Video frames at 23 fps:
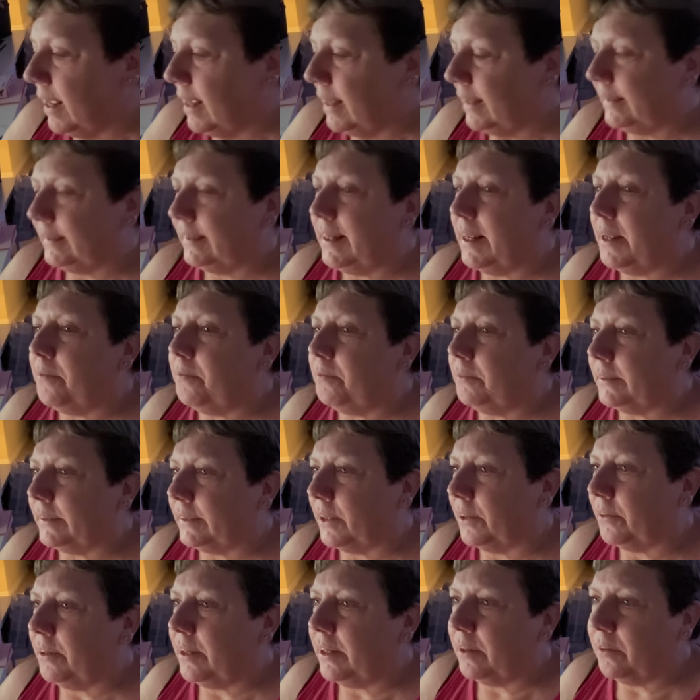His name was
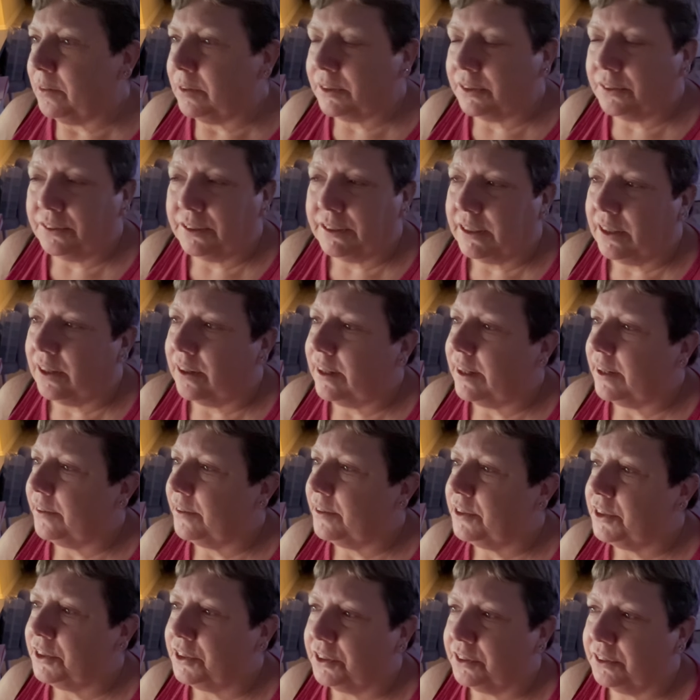Tony. As soon as he got here,
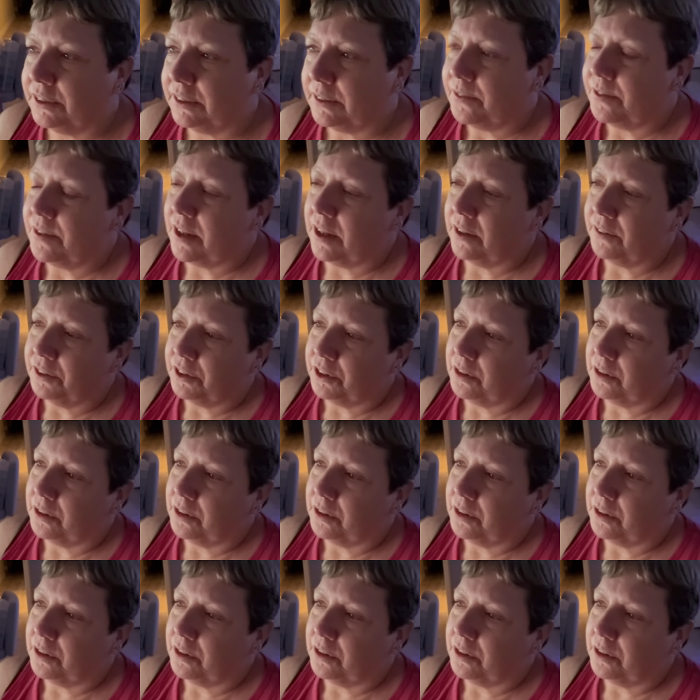introduced himself,